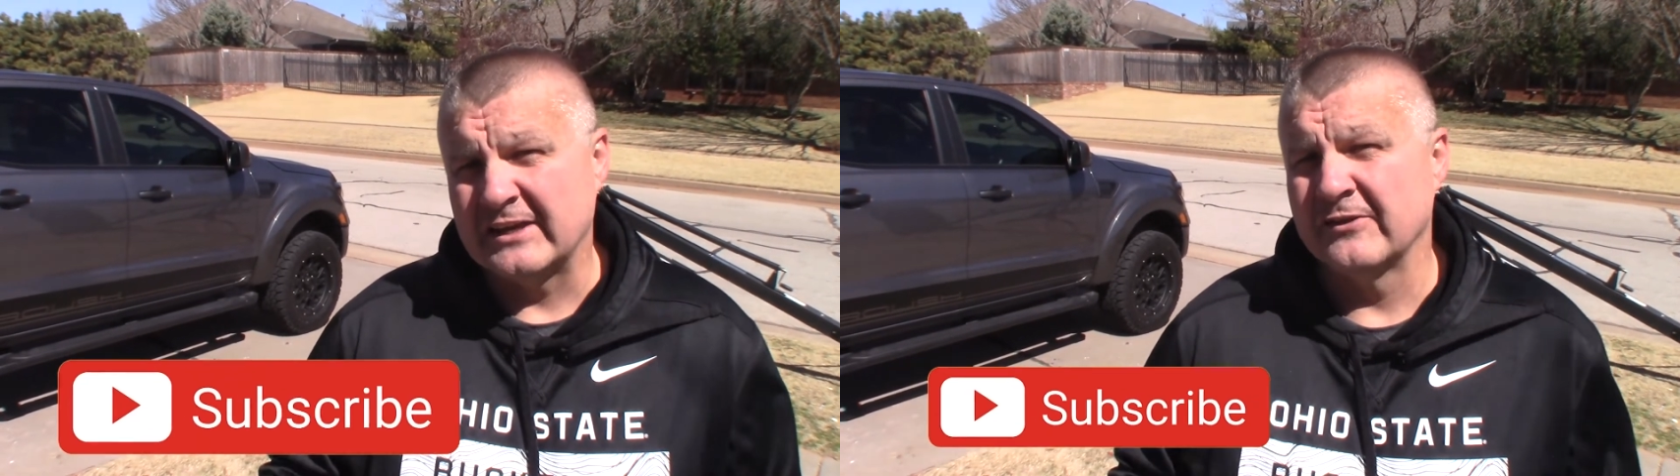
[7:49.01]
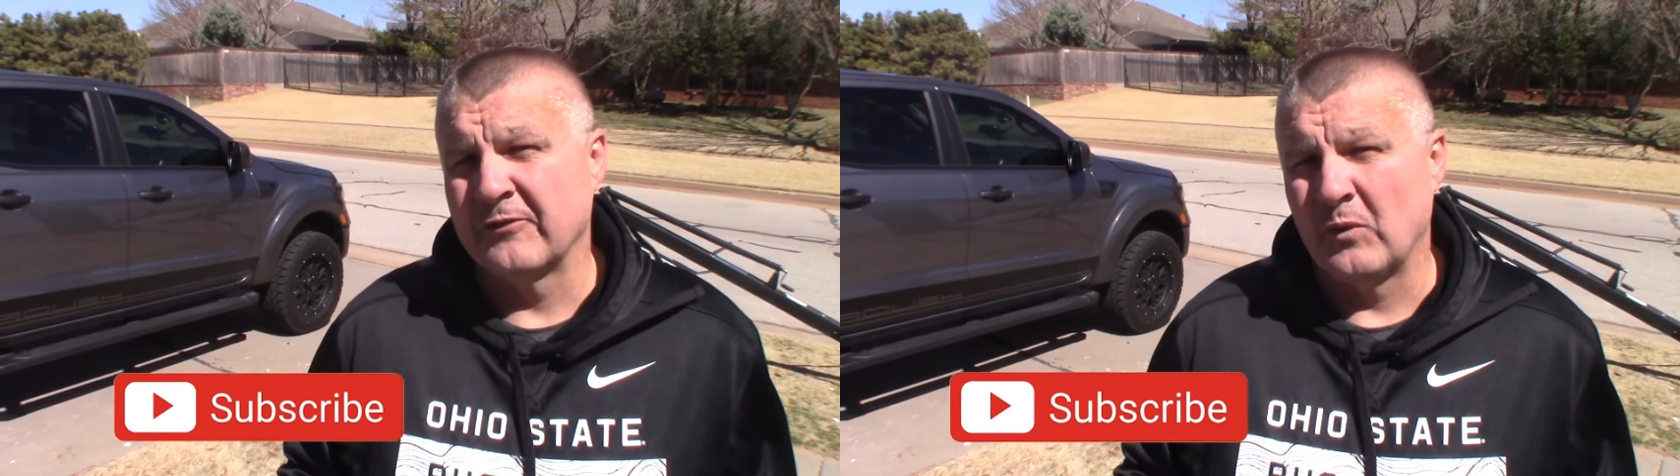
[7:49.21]

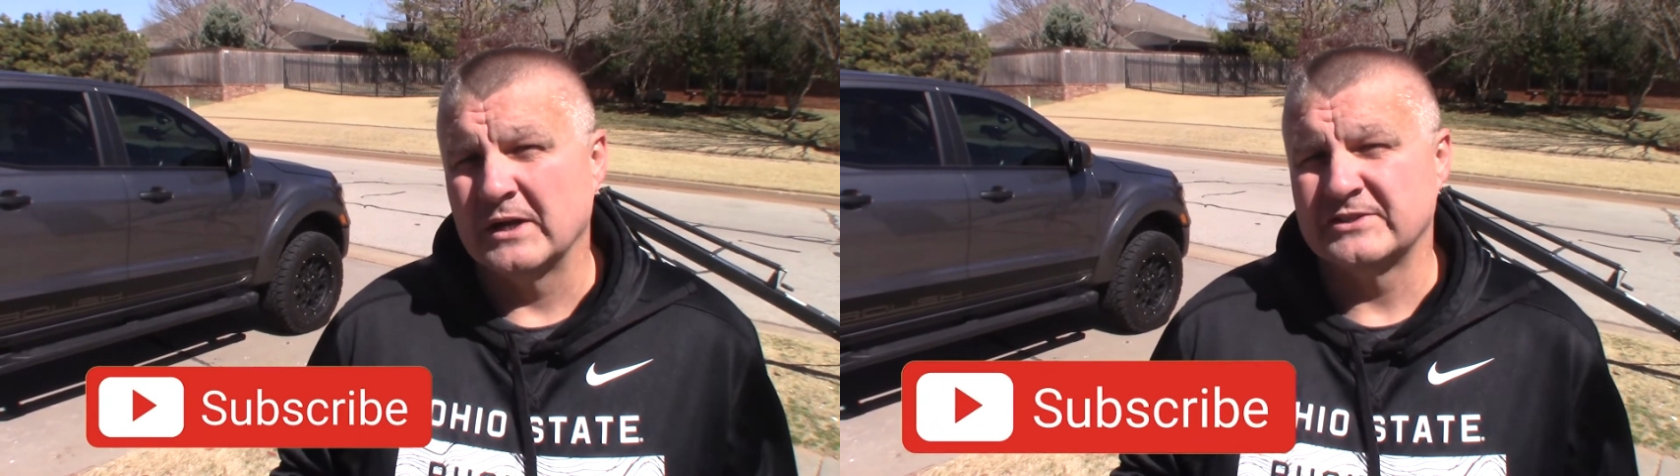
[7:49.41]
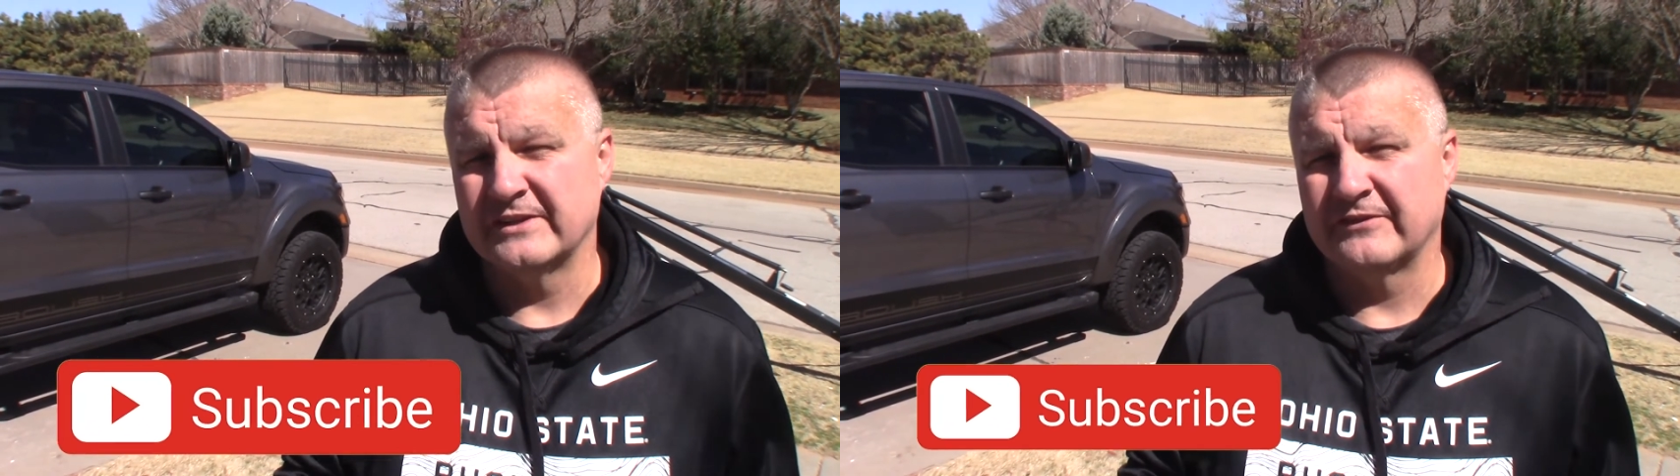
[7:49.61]
you for
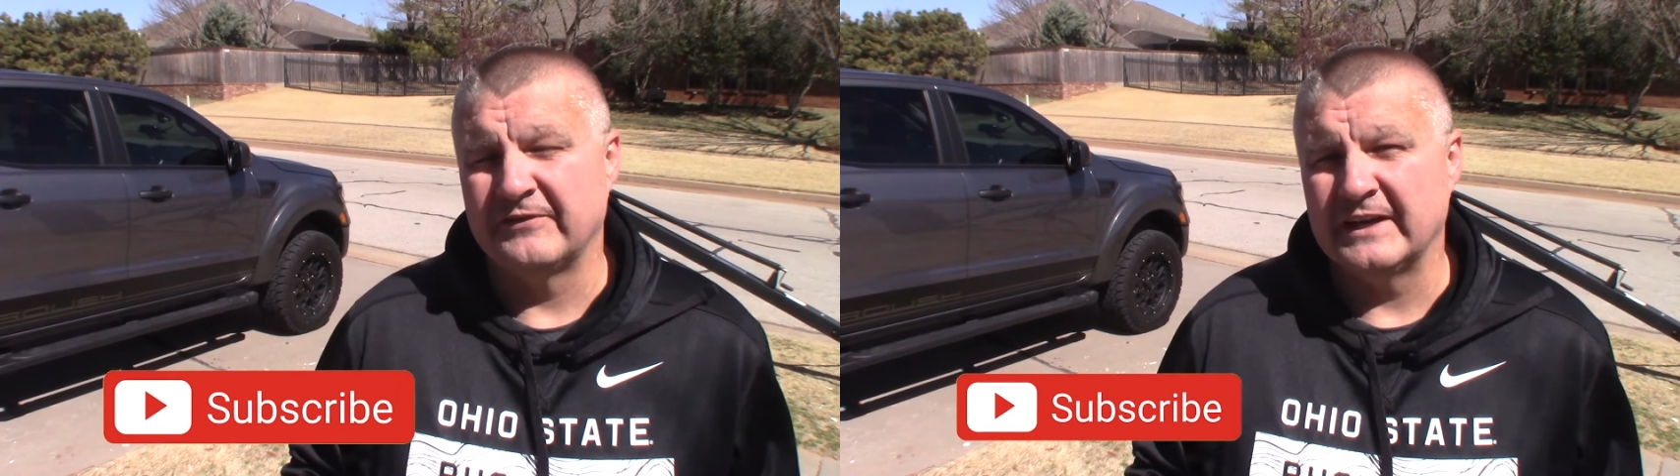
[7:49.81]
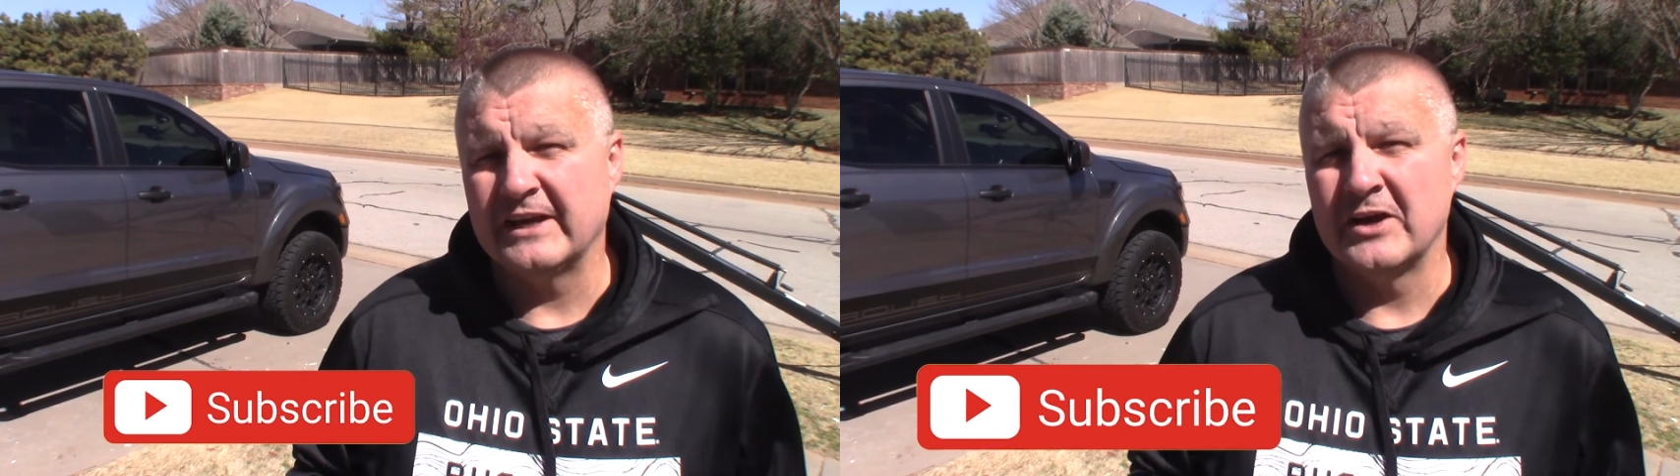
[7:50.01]
watching this
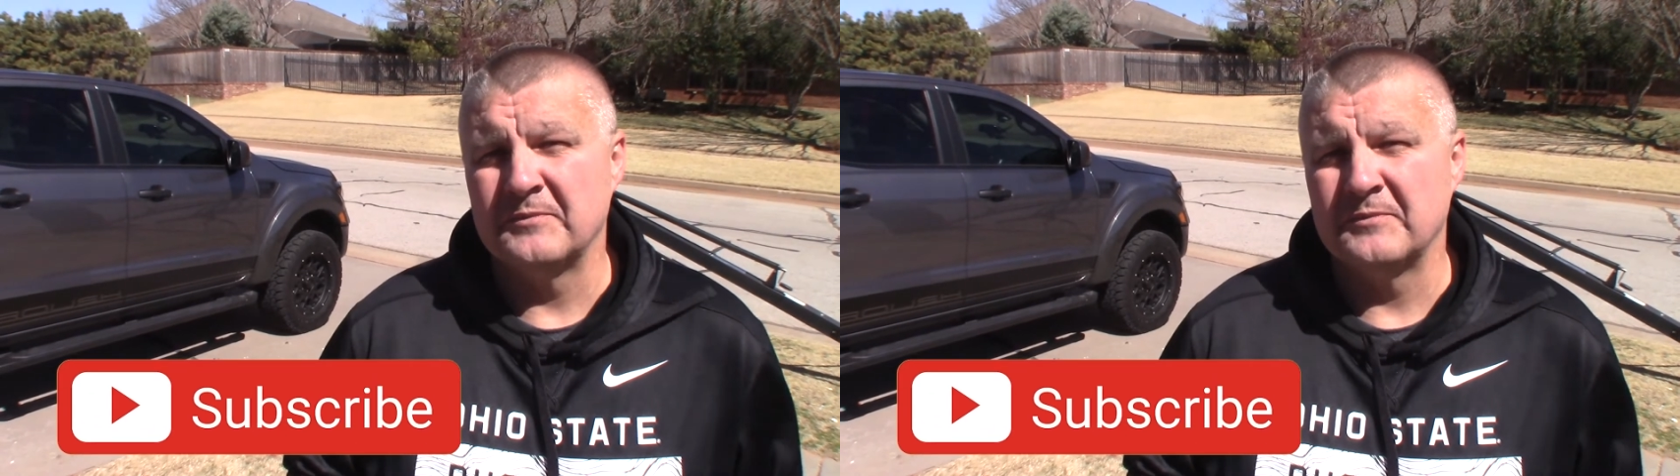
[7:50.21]
video.